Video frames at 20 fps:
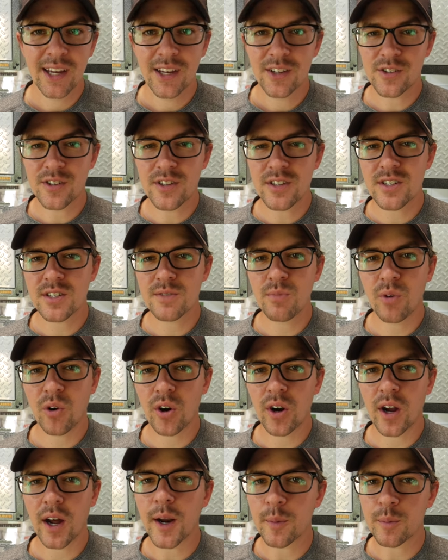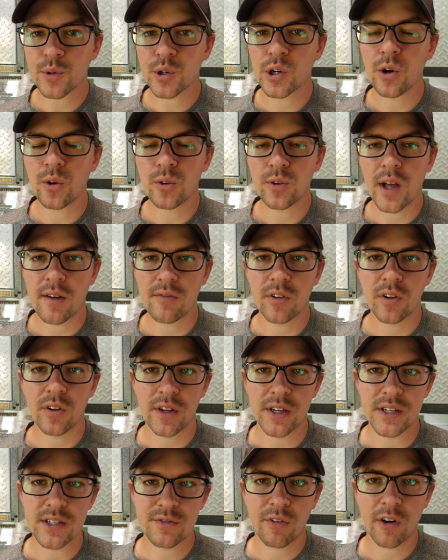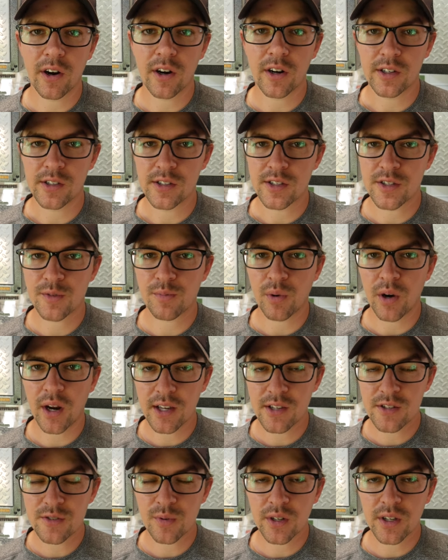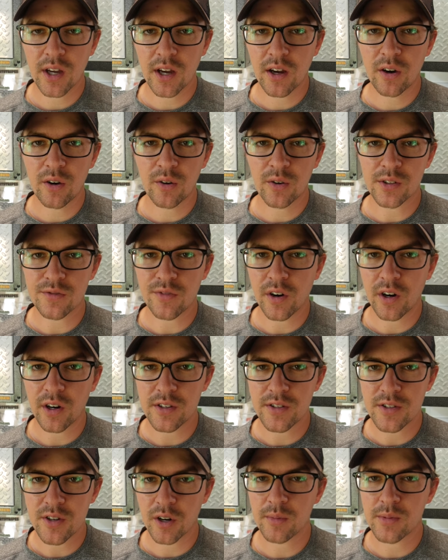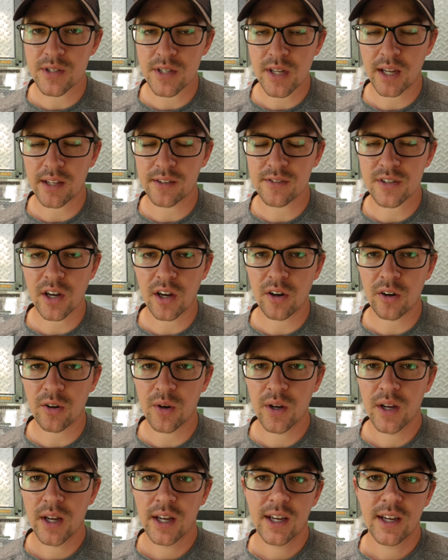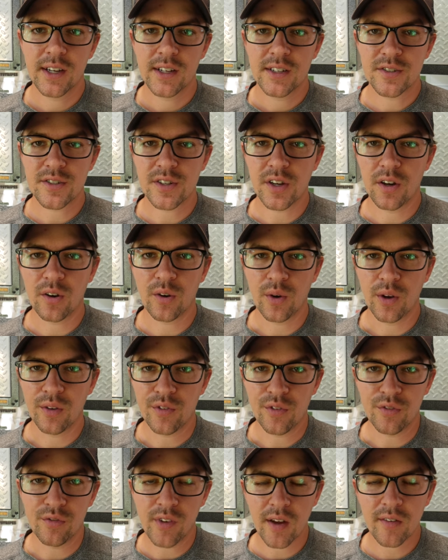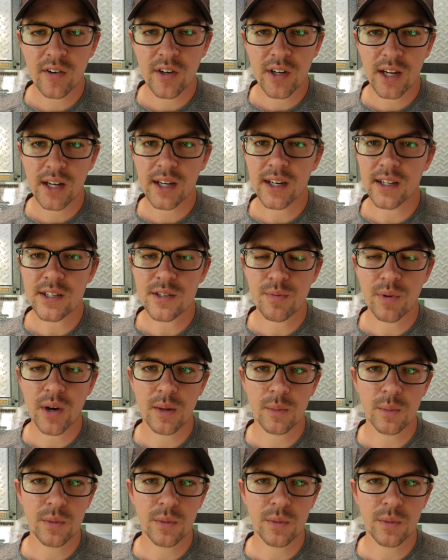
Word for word: So this is more on a pro level as far as sprays would go, as far as herbicides go. So if you've never done any spraying